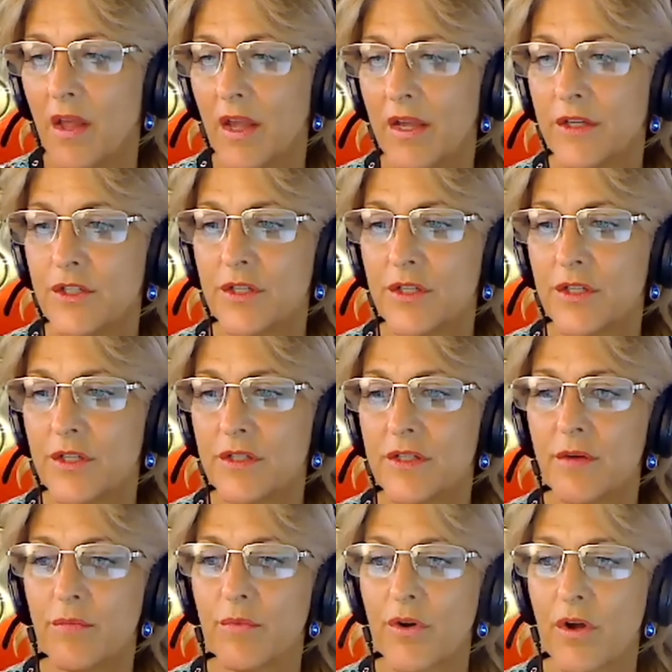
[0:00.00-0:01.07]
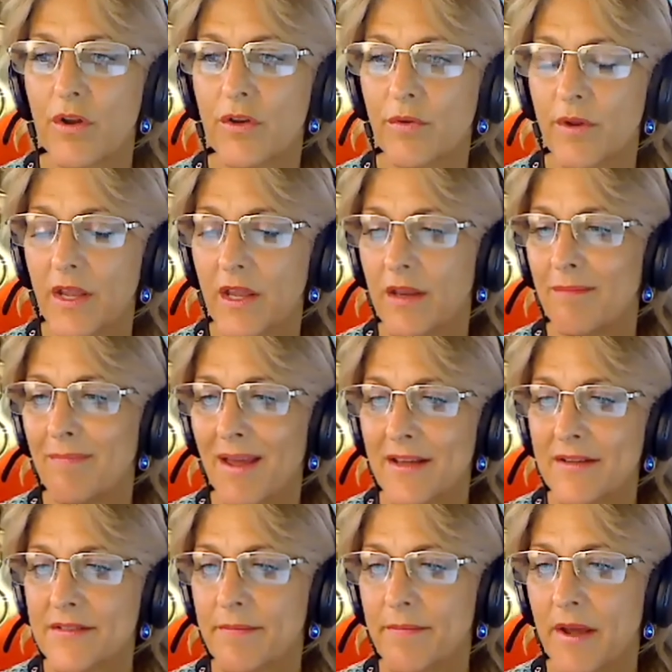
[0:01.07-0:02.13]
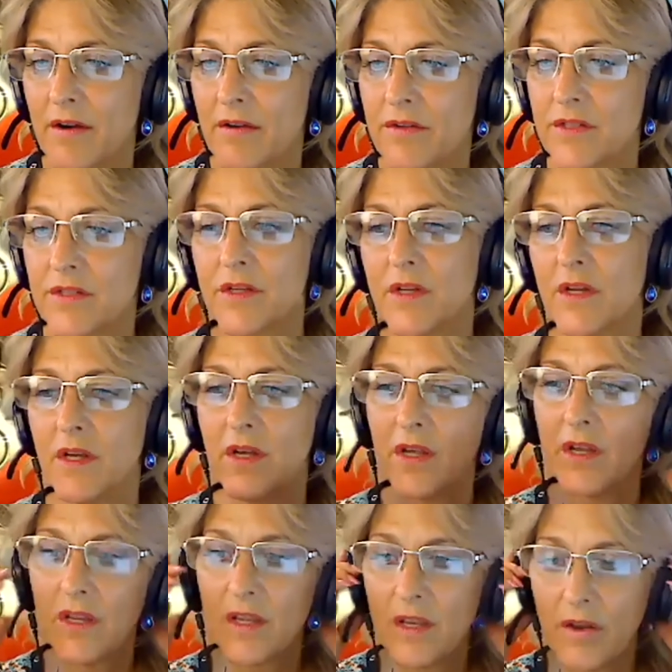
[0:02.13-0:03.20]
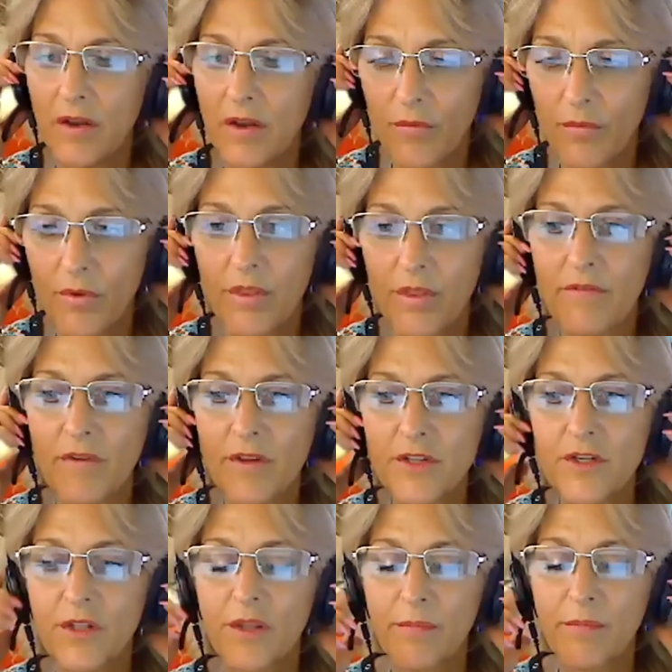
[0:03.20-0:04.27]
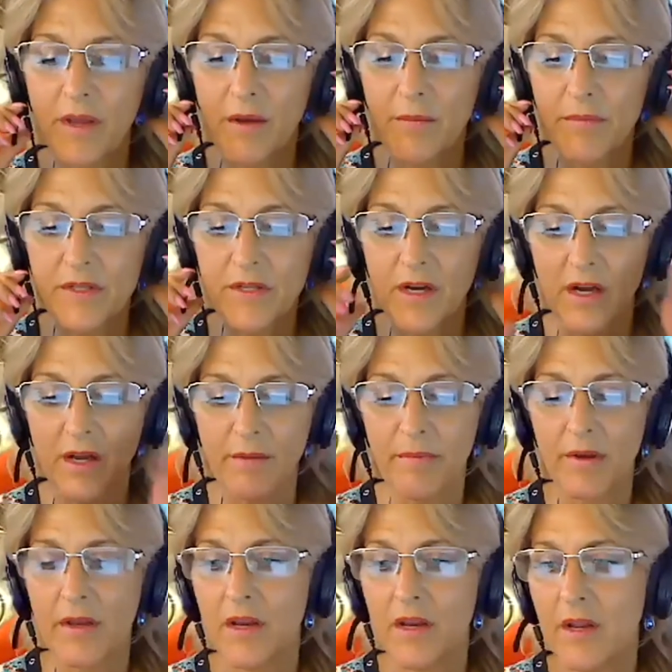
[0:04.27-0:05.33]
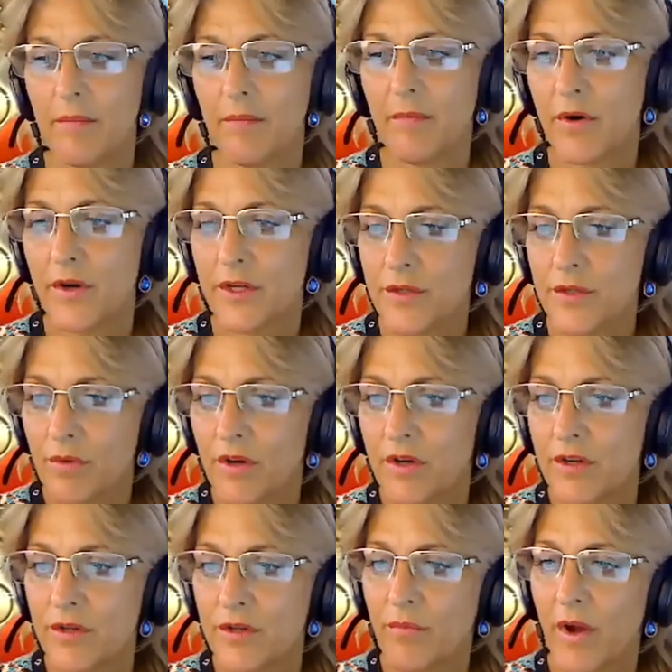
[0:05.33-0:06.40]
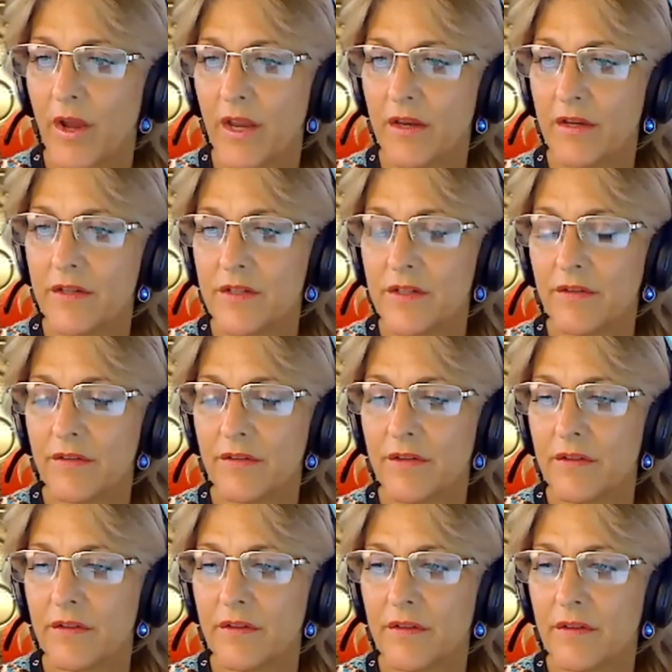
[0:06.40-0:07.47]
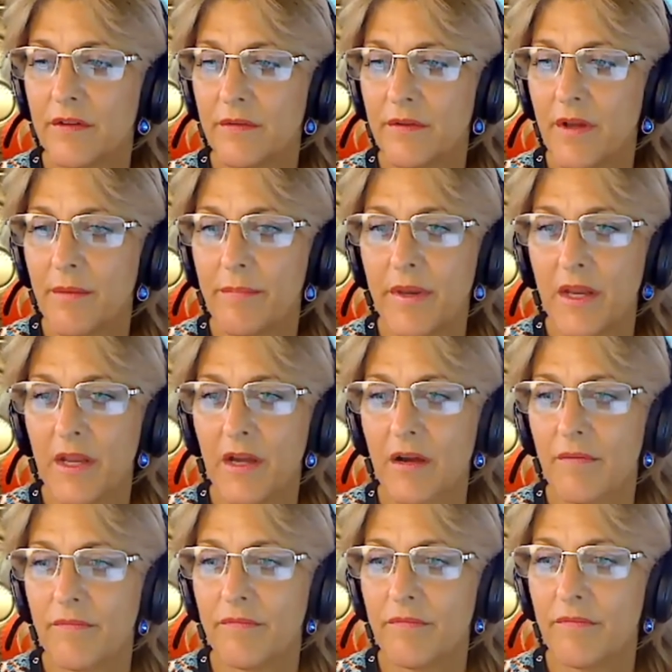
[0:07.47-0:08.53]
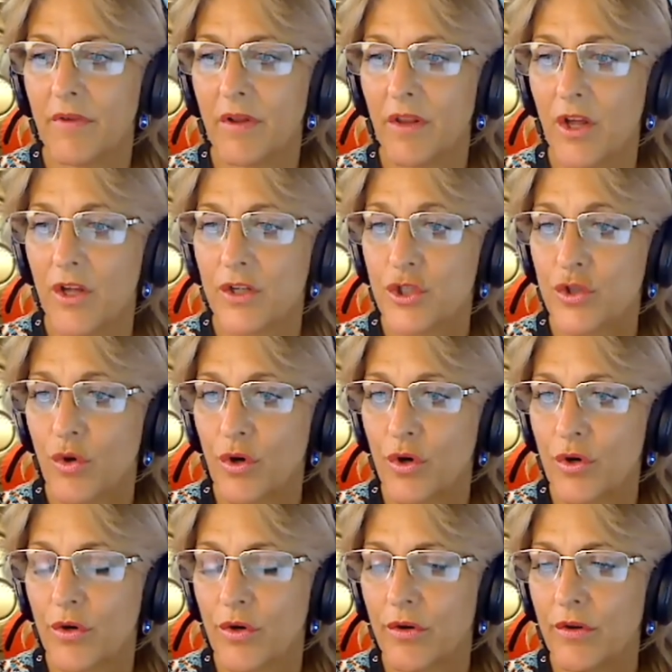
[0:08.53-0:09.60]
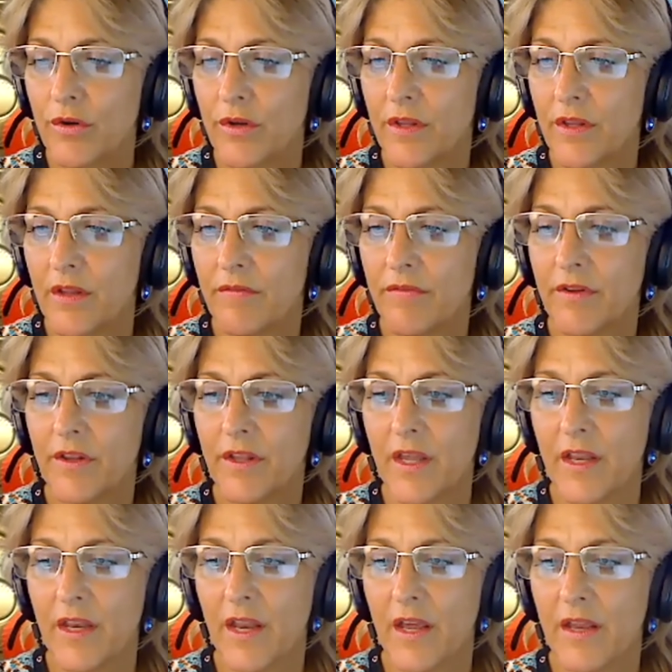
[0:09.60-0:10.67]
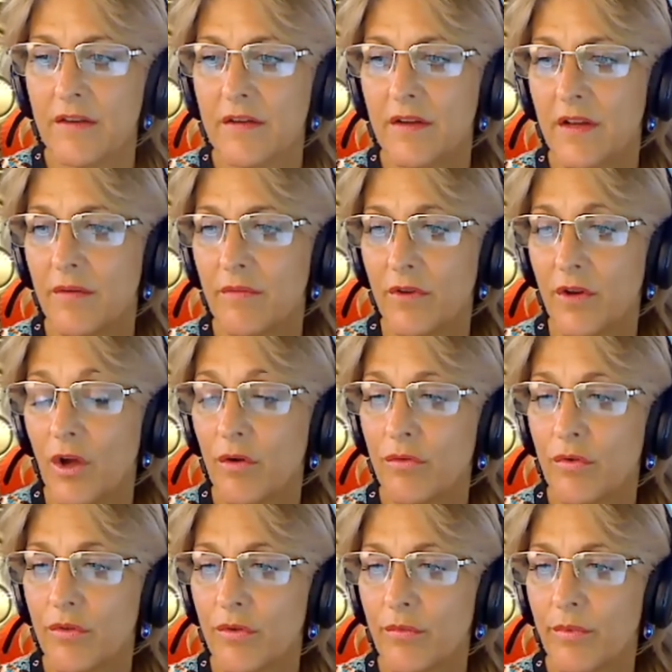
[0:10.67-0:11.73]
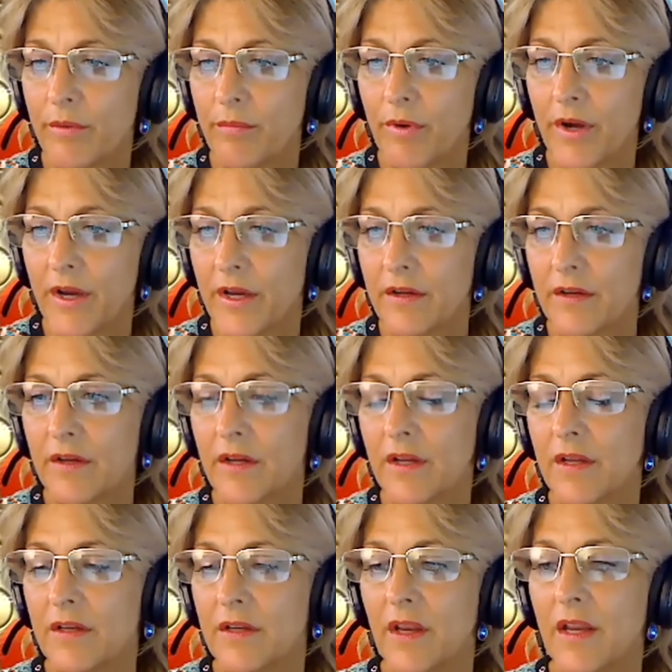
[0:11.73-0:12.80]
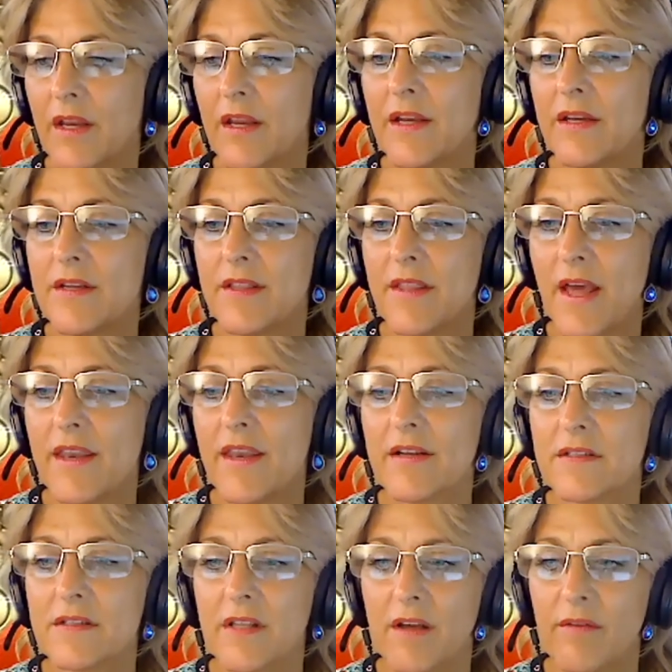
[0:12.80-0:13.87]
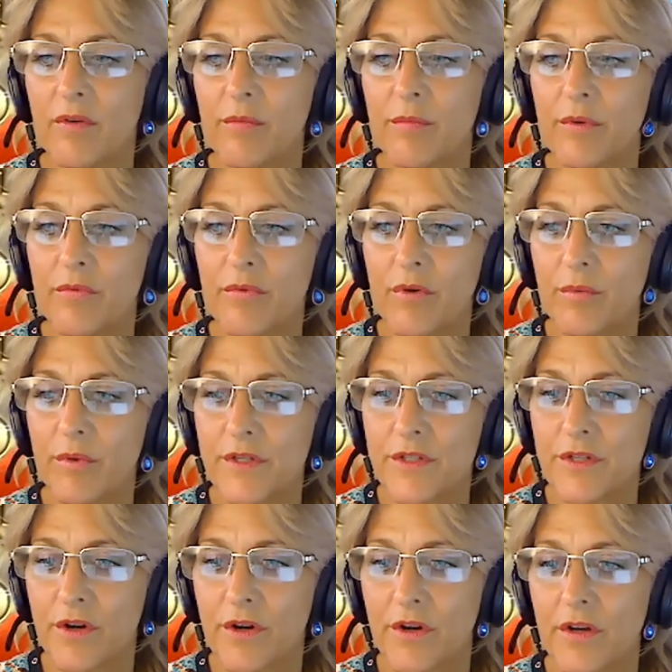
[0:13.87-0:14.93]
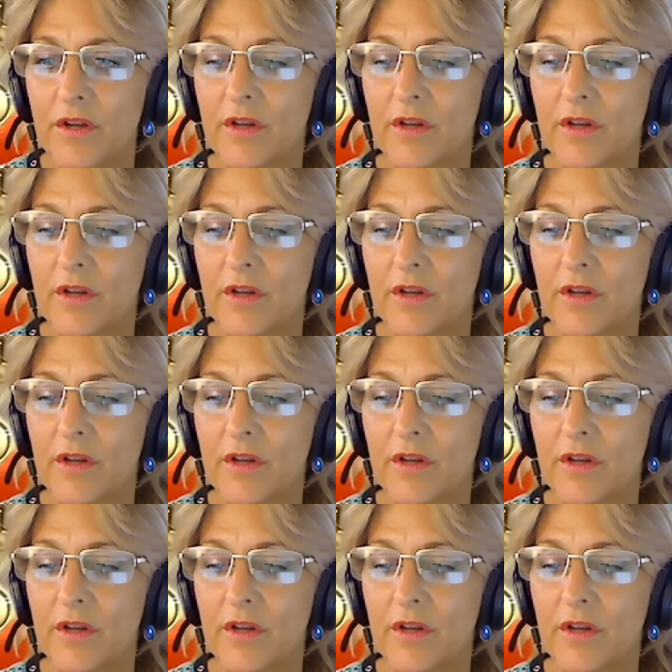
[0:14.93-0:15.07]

It's just that we're not doing it in mass amounts. And, you know, will eventually become a time, but Marius wanted to wait until the, the company got a lot stronger in the affiliate end and go through the rebrand and and get to that next level before we start